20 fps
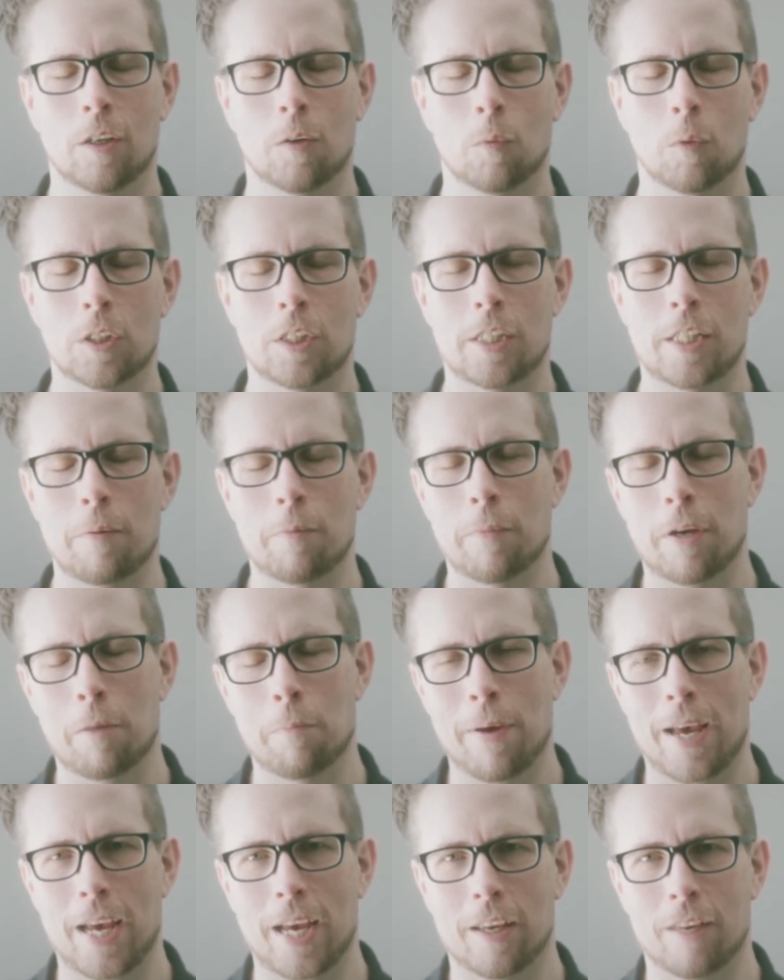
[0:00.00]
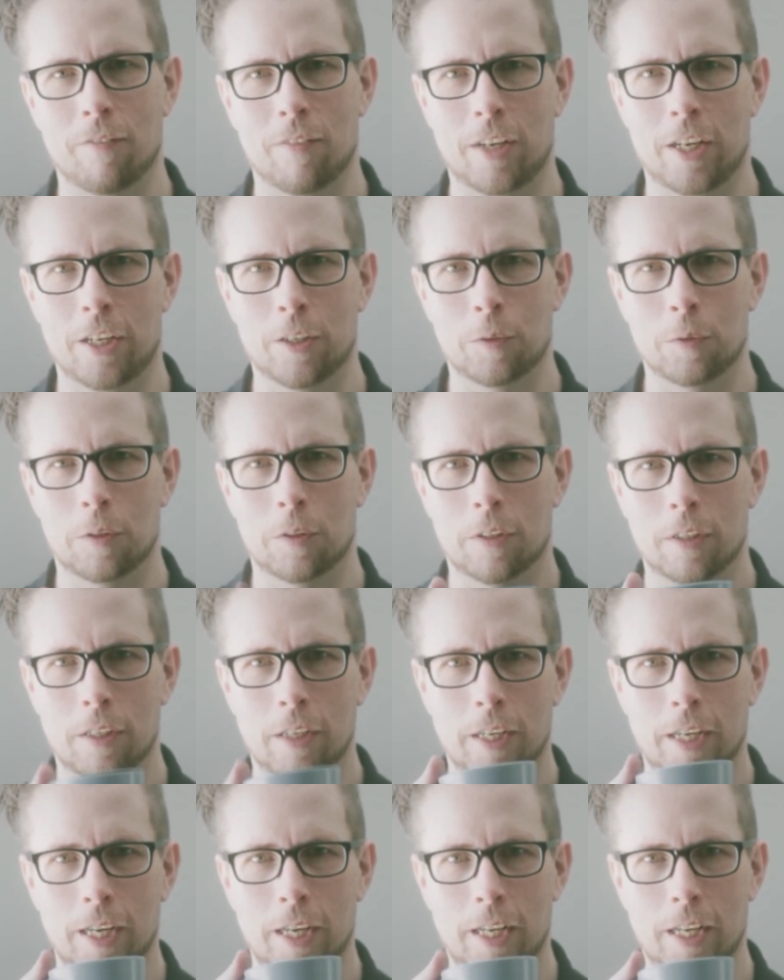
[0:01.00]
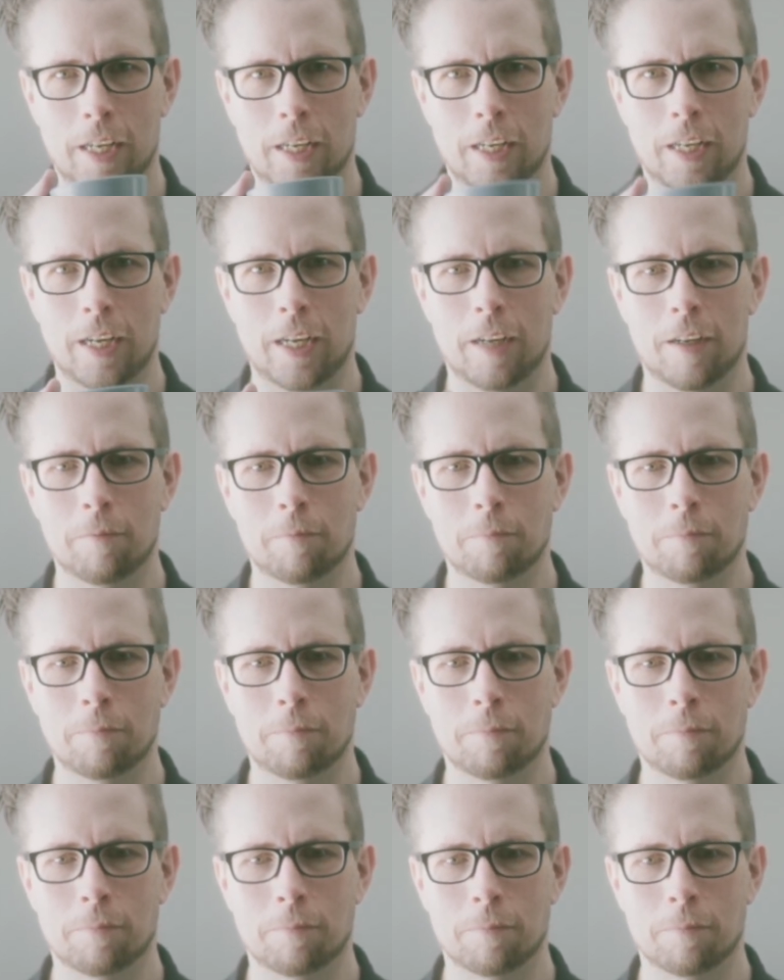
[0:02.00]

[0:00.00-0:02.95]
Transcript: what's in my bag video and um,